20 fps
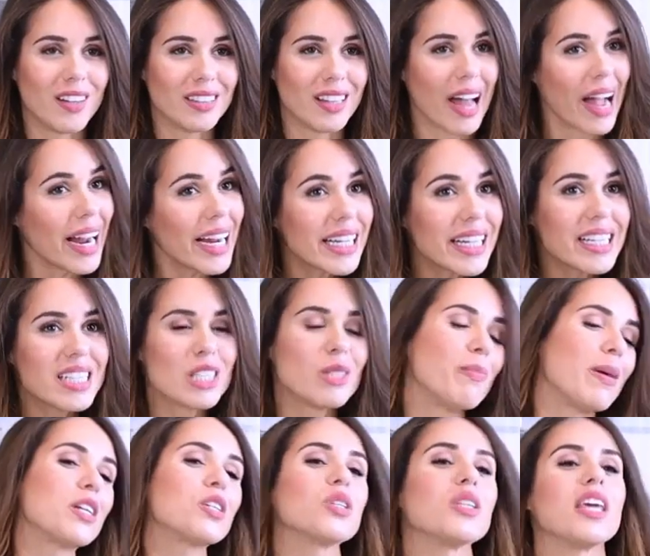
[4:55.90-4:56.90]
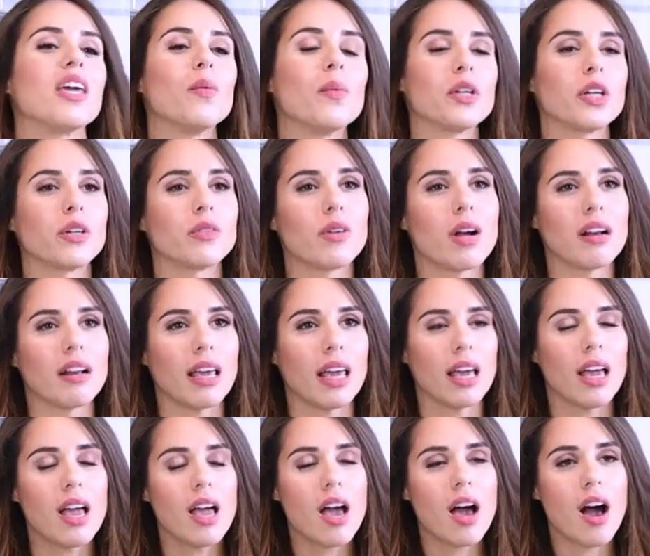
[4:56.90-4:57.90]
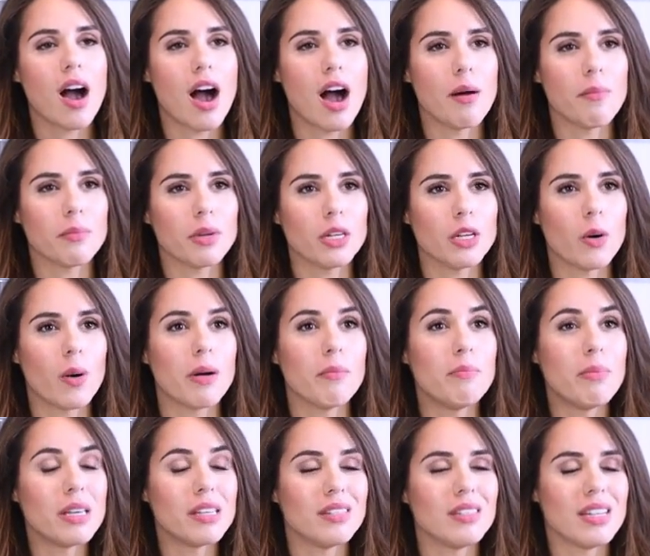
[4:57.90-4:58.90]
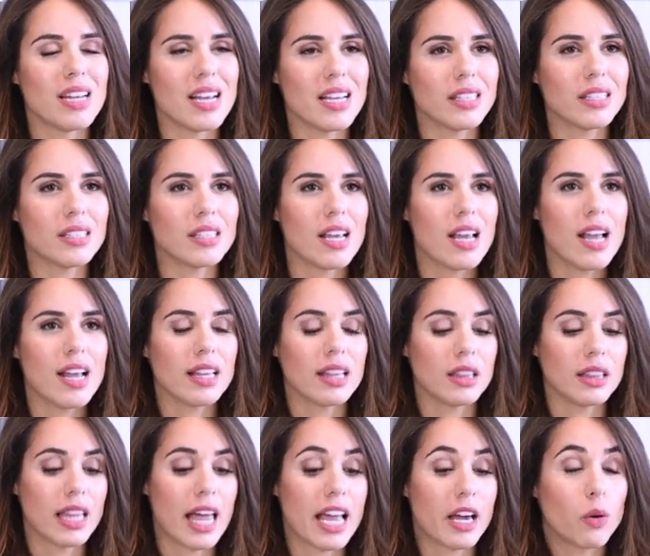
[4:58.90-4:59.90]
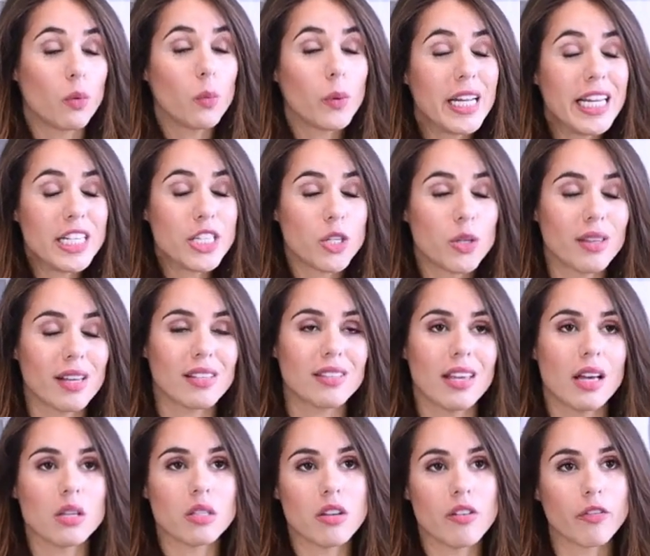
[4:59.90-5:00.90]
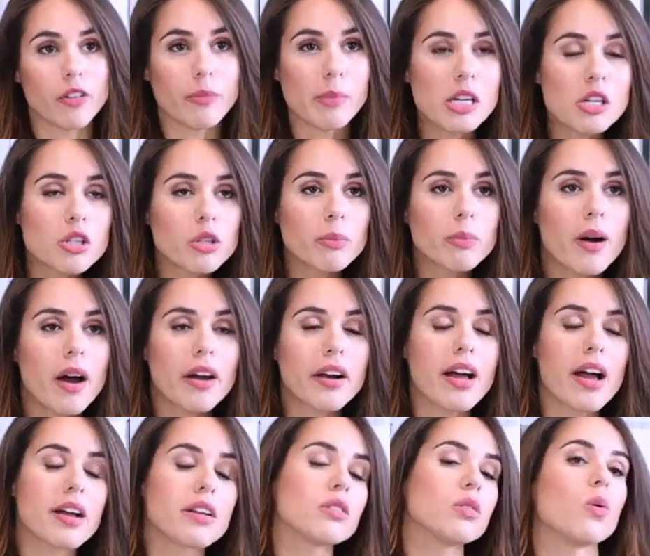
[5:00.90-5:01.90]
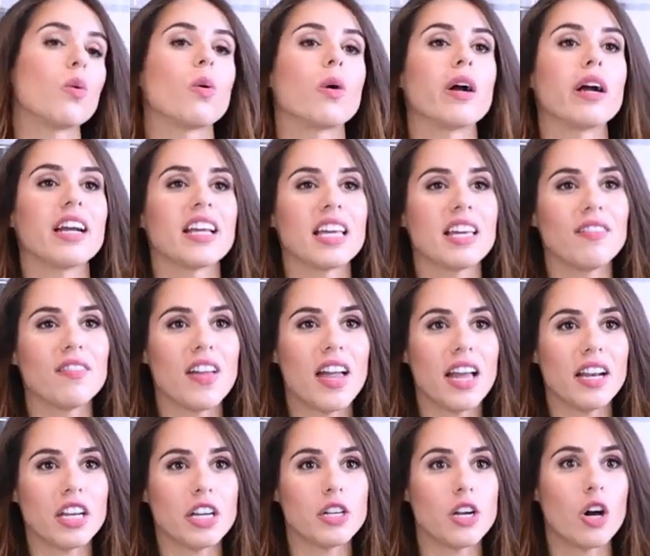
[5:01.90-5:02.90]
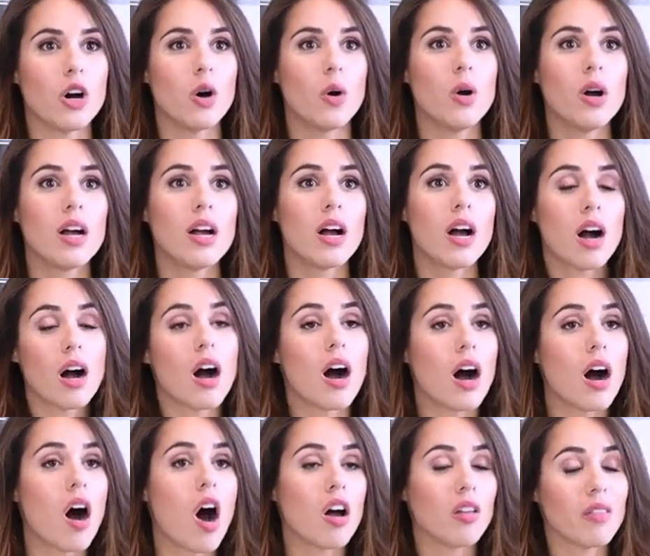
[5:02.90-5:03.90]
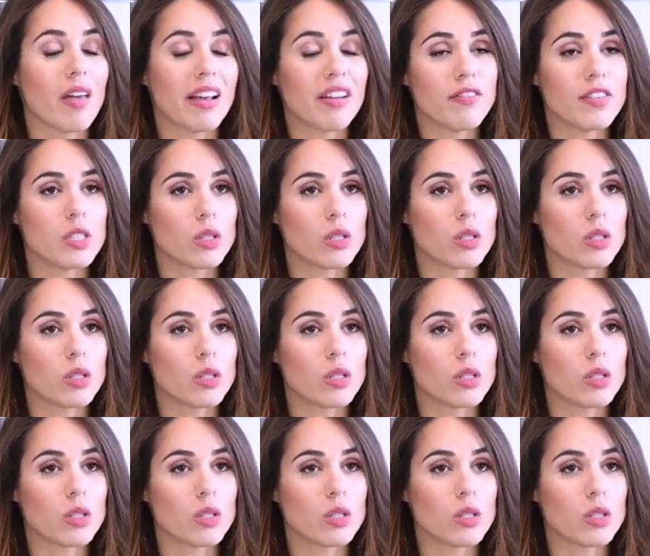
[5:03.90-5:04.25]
online, especially when you're running, um, you know, a business like we do that sells information products or even, you know, uh, online